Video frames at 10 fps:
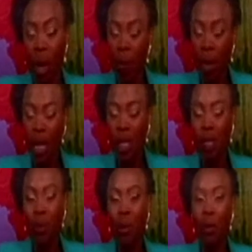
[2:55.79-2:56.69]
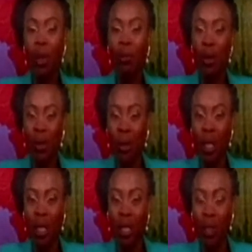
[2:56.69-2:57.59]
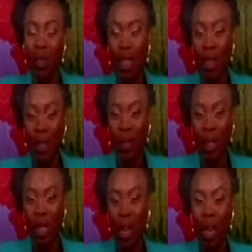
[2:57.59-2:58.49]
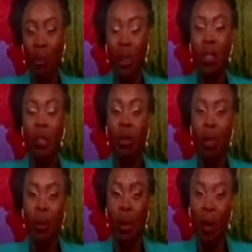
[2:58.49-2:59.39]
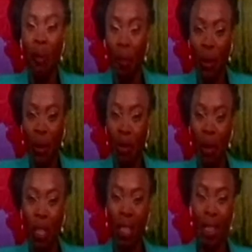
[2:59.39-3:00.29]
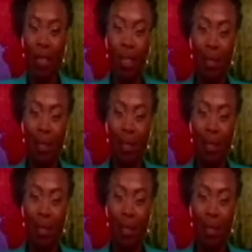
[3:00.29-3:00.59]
Up next is the program Cruising. Do stay tuned. I am Judith Irenua. Good morning.